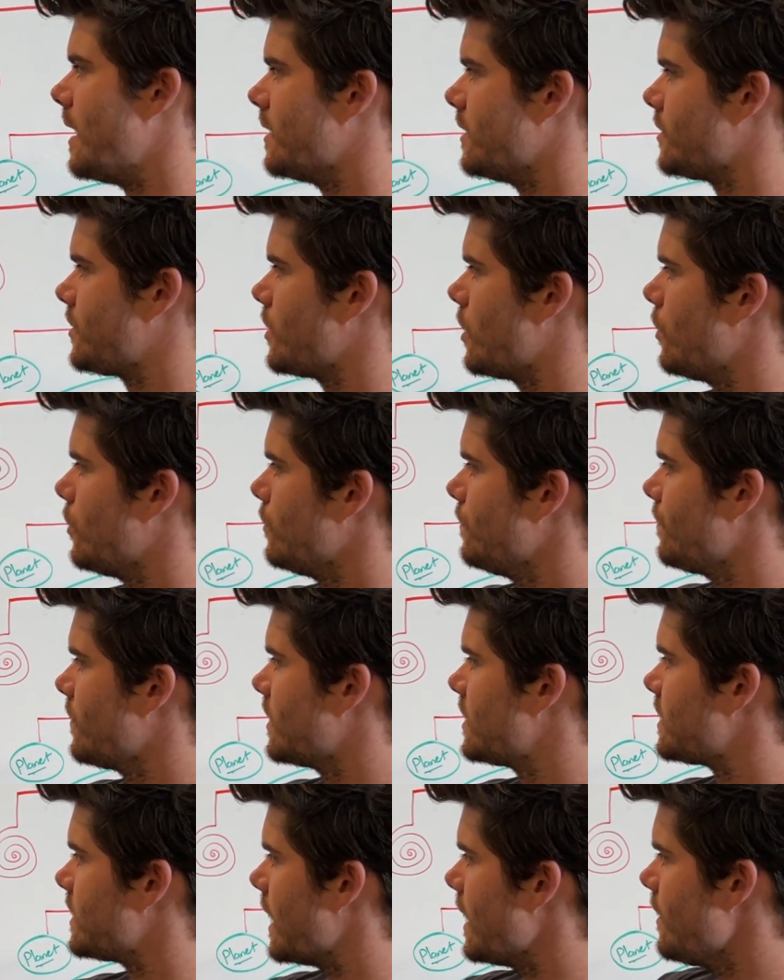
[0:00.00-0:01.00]
So
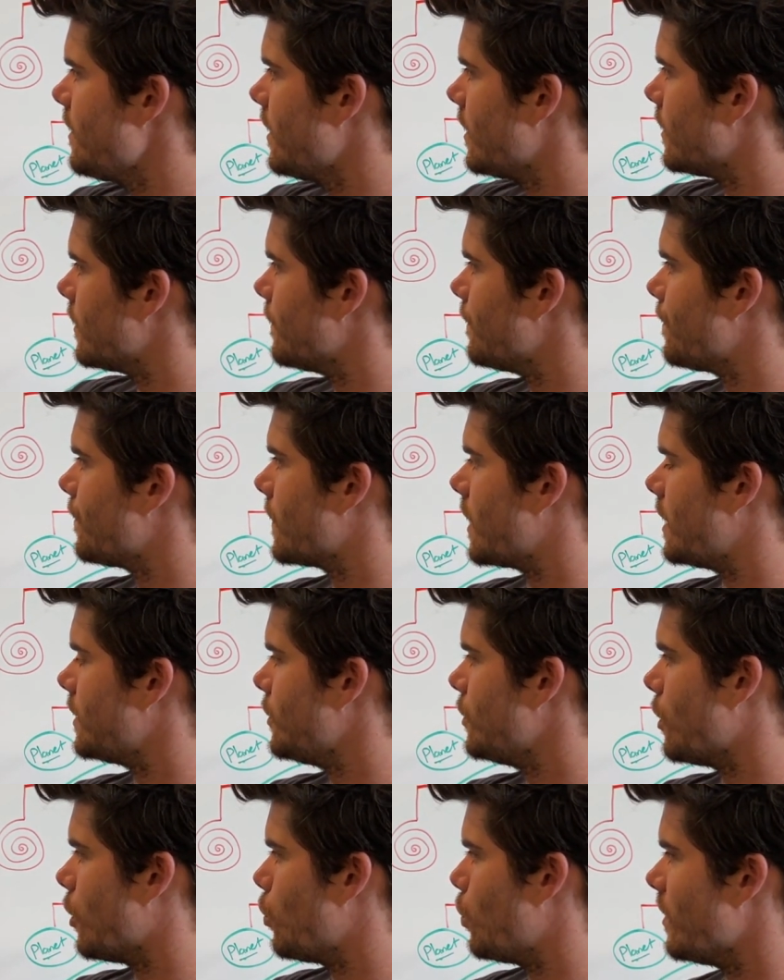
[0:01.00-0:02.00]
say that,
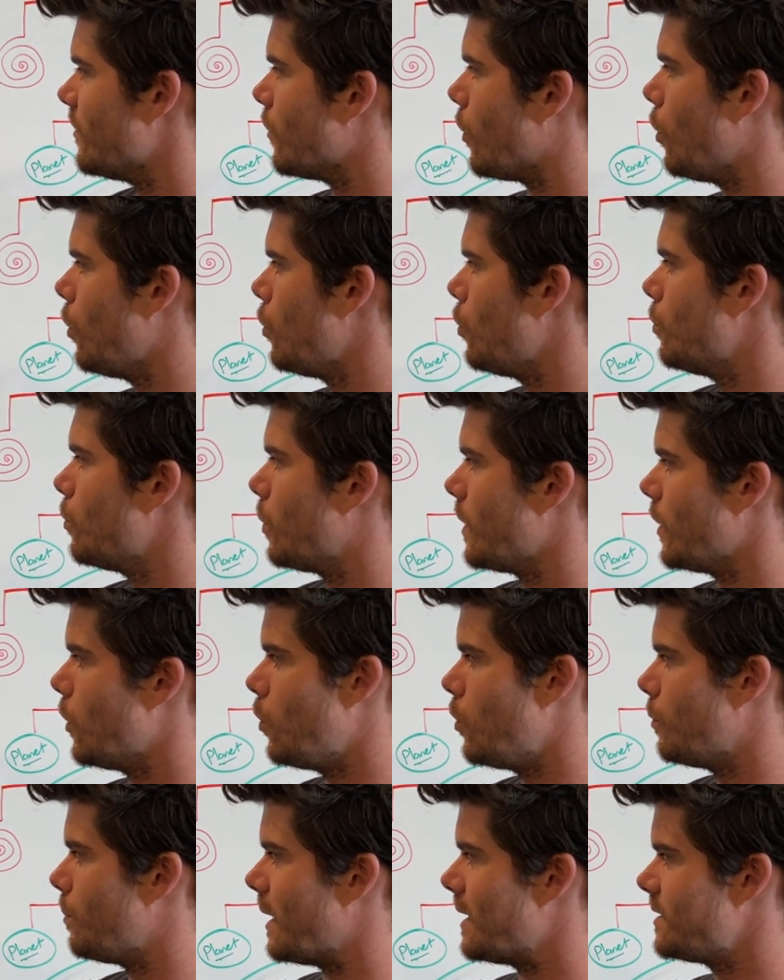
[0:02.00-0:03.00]
we
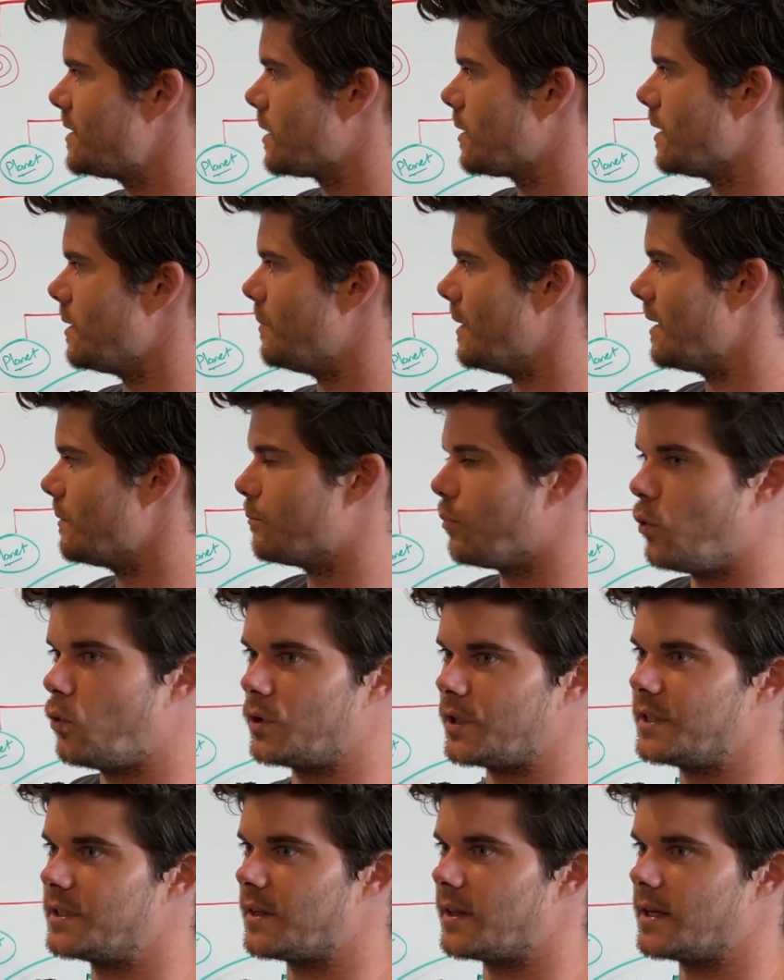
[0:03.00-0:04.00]
all basically being
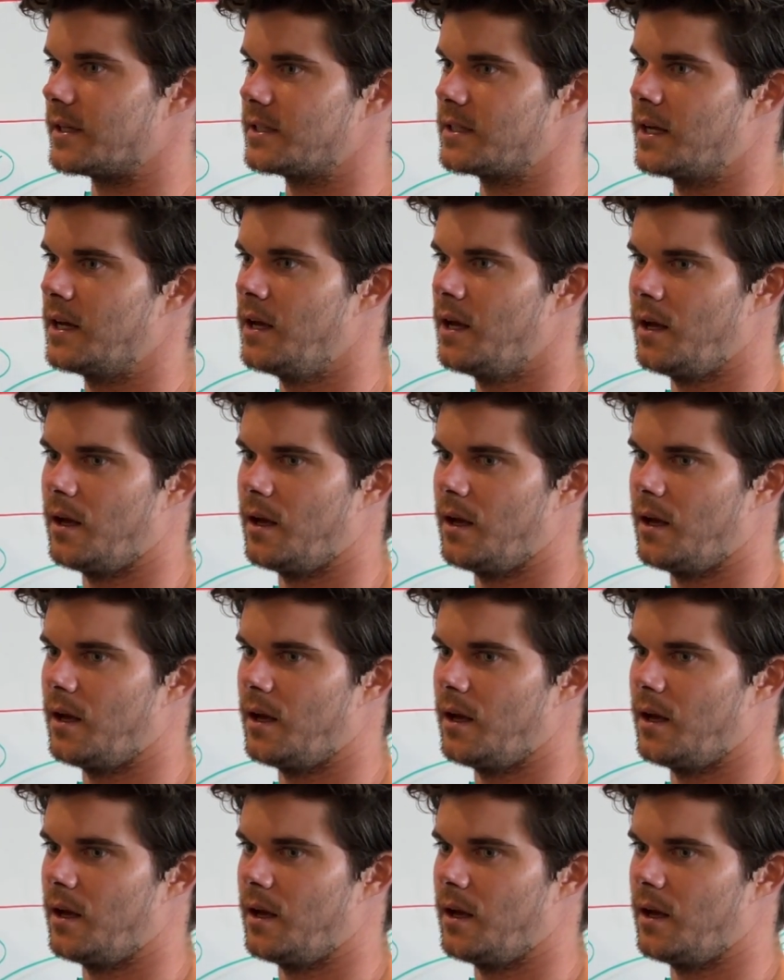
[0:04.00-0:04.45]
born into this,